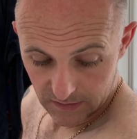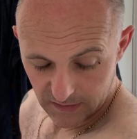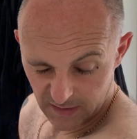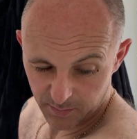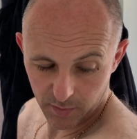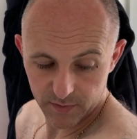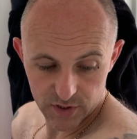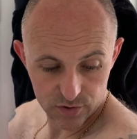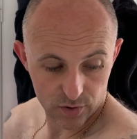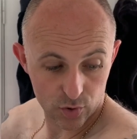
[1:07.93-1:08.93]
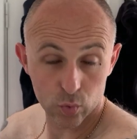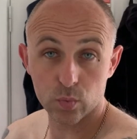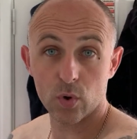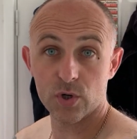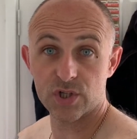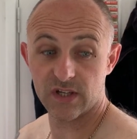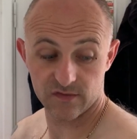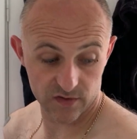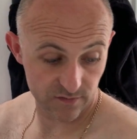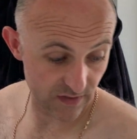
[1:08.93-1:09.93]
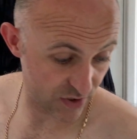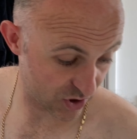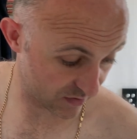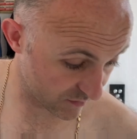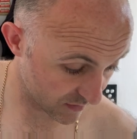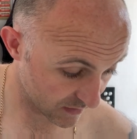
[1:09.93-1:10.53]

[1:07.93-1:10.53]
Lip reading: and then I'll probably just do a cold water shave for the face shave.